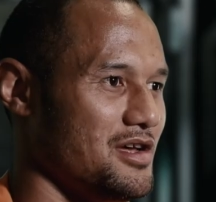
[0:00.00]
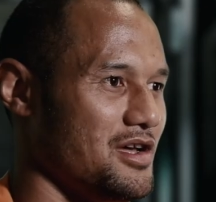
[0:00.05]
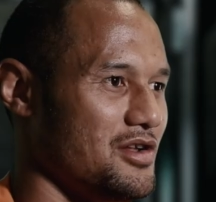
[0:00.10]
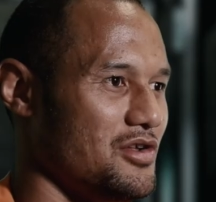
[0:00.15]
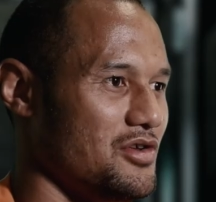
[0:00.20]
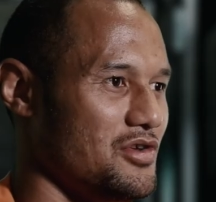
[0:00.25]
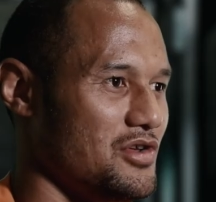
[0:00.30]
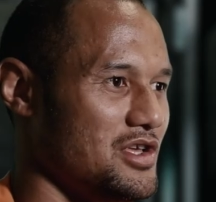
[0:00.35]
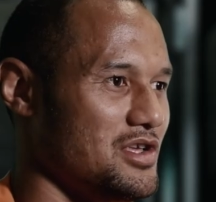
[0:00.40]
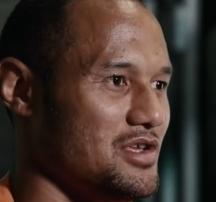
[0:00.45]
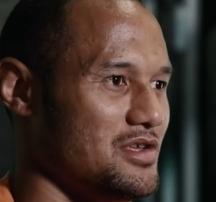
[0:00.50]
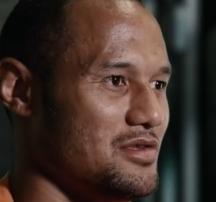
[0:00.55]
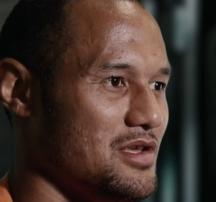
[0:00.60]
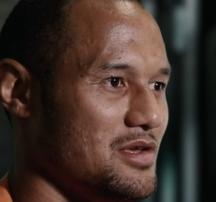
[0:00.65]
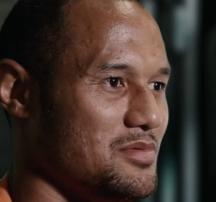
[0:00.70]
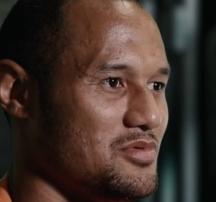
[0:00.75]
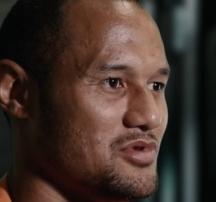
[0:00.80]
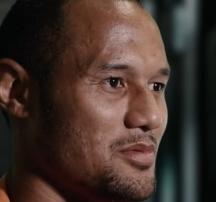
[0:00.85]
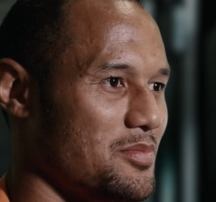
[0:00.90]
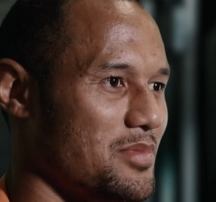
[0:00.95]
I know
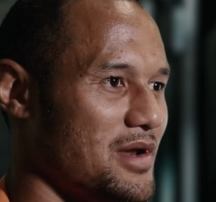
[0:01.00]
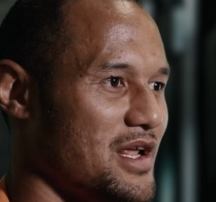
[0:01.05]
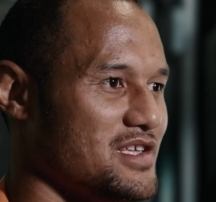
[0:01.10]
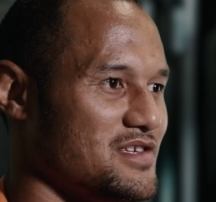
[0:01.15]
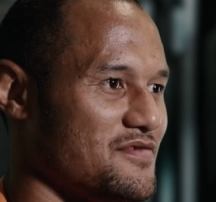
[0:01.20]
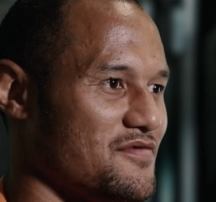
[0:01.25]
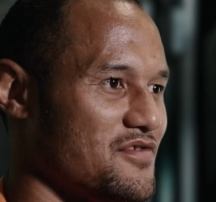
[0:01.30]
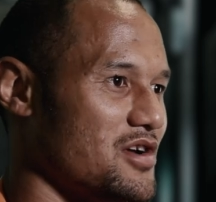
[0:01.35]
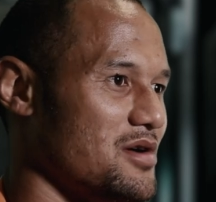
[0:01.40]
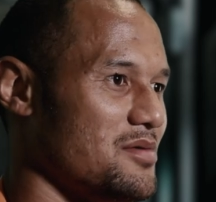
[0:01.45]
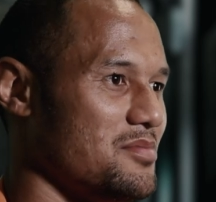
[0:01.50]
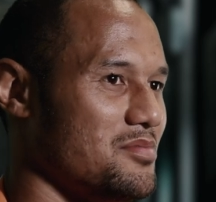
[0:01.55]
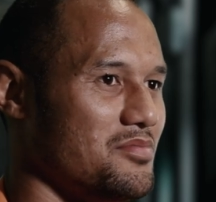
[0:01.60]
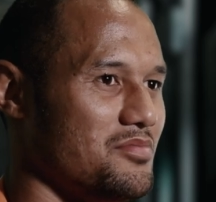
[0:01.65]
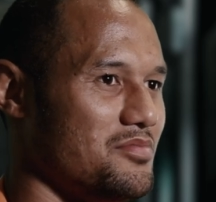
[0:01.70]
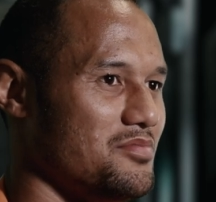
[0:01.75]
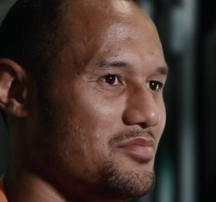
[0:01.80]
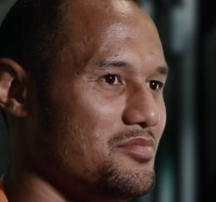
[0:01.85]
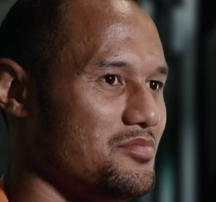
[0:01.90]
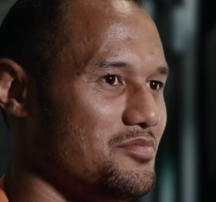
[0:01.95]
heaps of players have
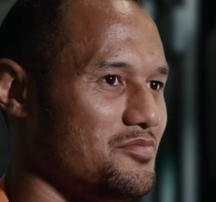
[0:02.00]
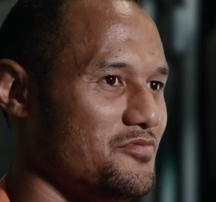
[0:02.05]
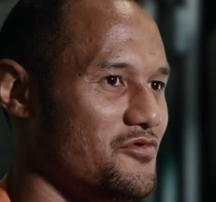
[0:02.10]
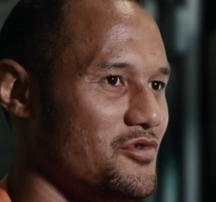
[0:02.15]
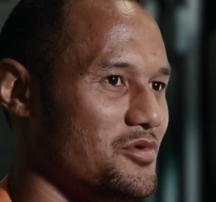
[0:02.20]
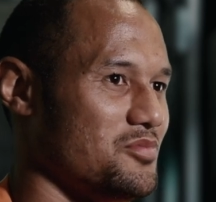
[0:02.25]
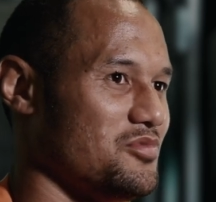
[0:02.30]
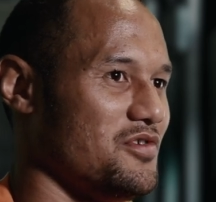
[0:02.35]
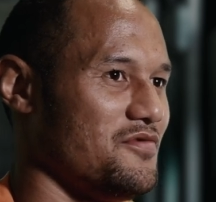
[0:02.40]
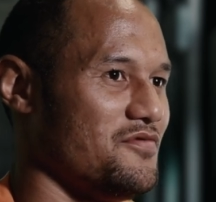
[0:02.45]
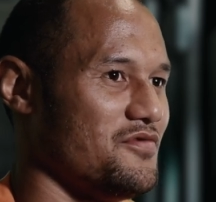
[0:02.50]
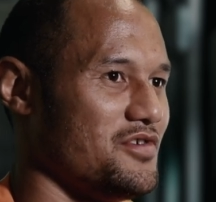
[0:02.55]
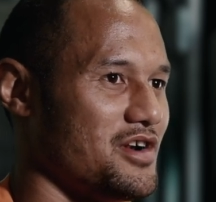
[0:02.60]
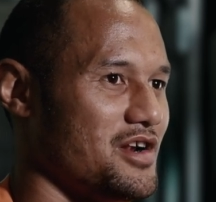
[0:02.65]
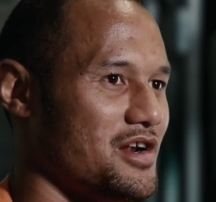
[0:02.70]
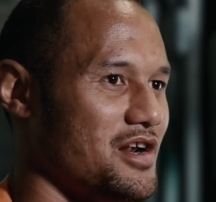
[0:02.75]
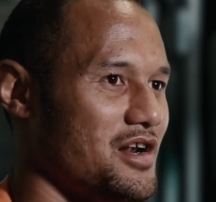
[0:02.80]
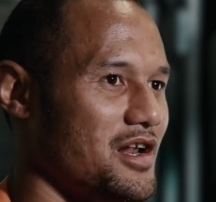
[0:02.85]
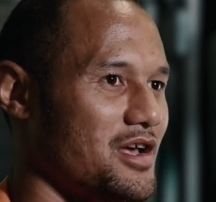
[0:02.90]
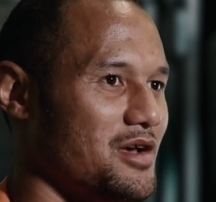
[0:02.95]
come from
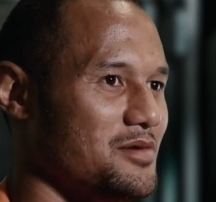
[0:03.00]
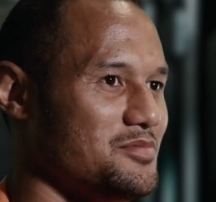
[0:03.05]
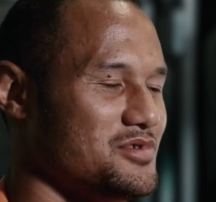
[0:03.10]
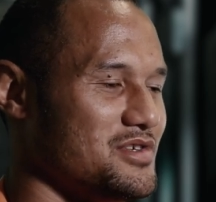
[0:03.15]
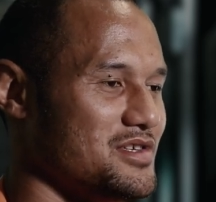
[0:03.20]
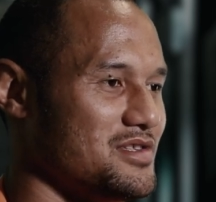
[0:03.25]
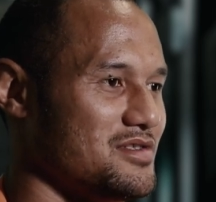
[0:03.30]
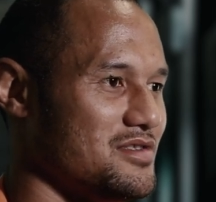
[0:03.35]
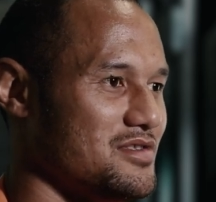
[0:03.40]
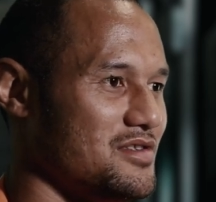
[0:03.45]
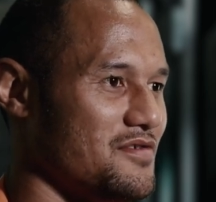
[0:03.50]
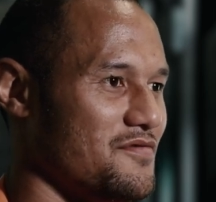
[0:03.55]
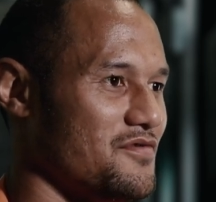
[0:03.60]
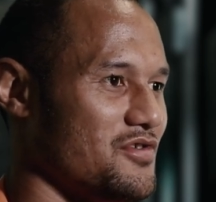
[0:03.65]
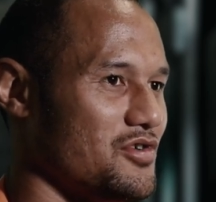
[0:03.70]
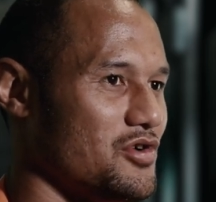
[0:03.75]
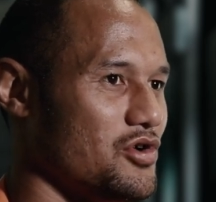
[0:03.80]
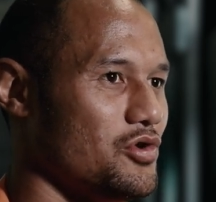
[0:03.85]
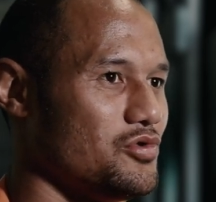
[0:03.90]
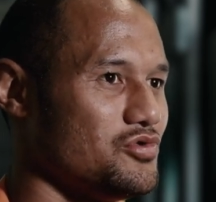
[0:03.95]
different clubs and
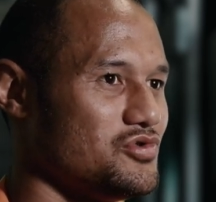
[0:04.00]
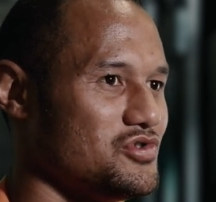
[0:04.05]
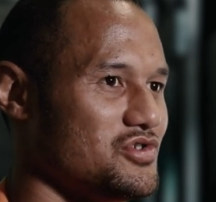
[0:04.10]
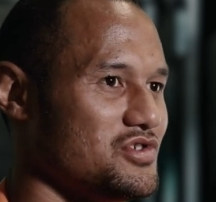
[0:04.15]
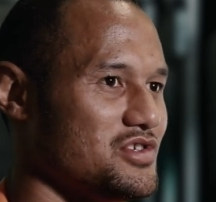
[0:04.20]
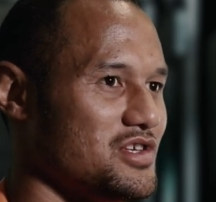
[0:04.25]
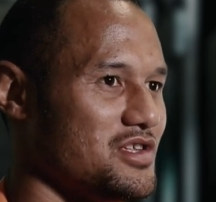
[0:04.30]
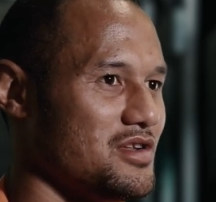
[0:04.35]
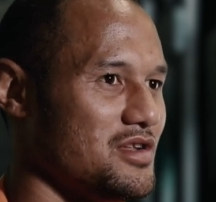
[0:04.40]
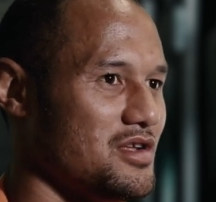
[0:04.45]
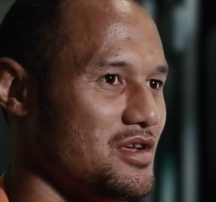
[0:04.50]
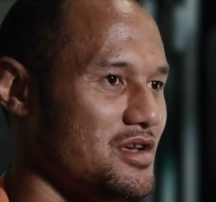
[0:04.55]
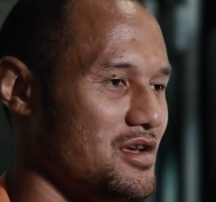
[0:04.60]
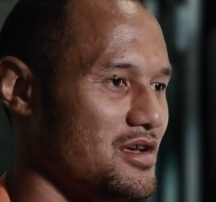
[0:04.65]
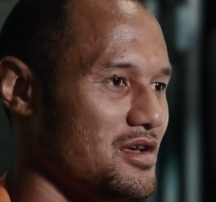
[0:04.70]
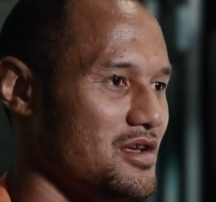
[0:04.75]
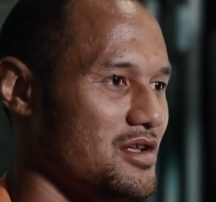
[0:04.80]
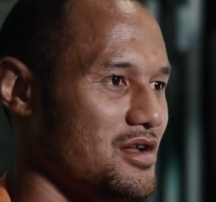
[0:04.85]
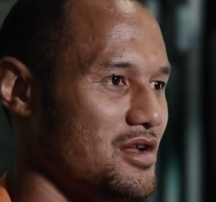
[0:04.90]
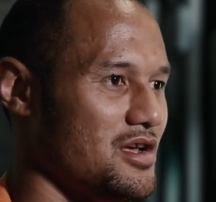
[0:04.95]
different cultures, and
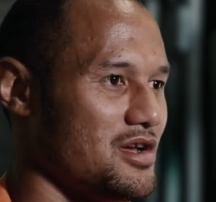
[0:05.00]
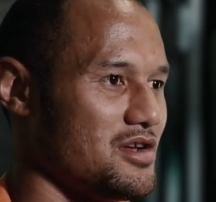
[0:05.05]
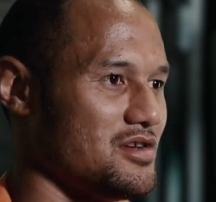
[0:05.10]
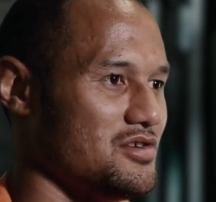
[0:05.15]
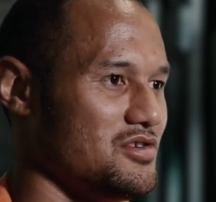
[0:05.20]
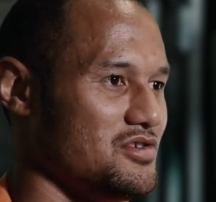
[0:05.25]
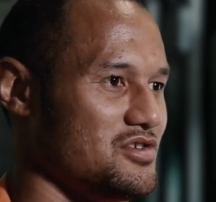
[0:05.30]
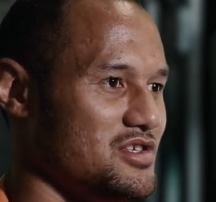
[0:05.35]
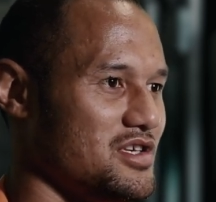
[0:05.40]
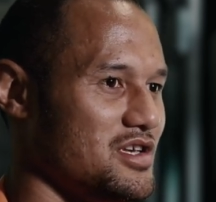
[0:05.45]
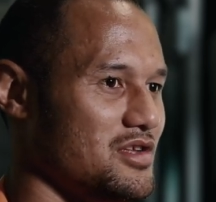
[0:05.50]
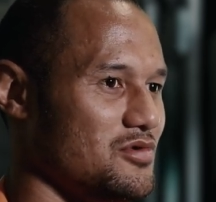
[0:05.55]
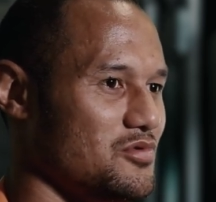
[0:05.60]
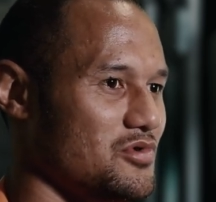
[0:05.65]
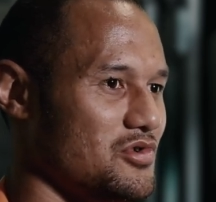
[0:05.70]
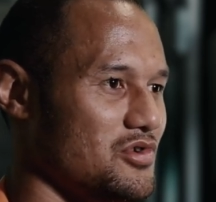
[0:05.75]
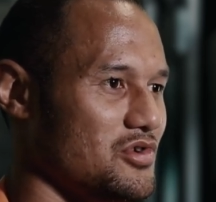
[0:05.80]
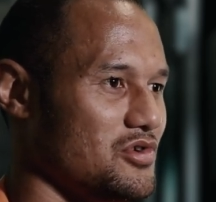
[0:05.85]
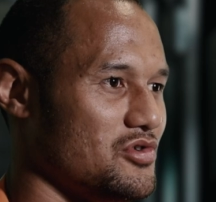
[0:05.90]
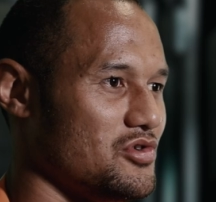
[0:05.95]
like you said,
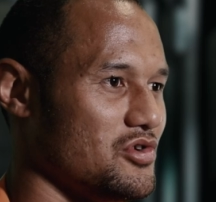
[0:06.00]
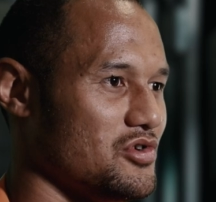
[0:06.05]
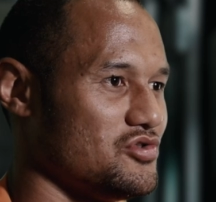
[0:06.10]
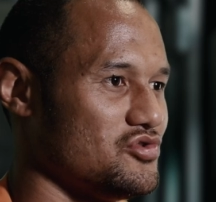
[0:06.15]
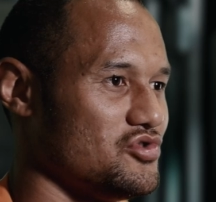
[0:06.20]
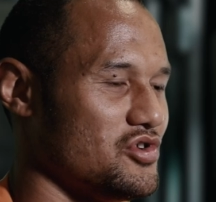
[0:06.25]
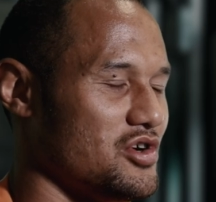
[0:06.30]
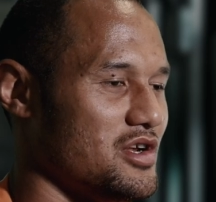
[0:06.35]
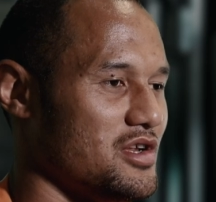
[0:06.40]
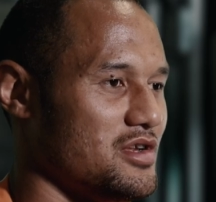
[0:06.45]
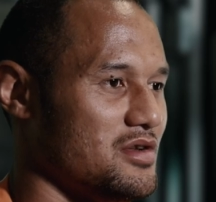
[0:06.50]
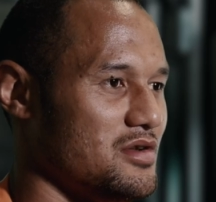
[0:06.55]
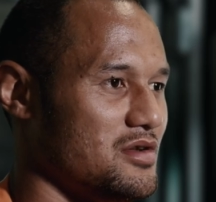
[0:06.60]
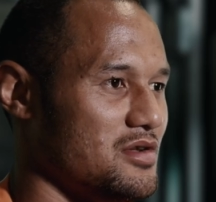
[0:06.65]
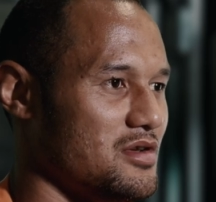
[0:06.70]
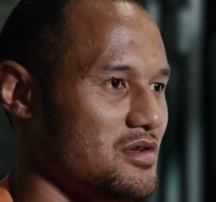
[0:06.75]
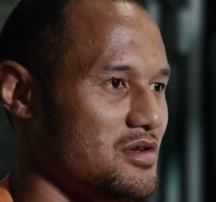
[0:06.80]
you're going to try and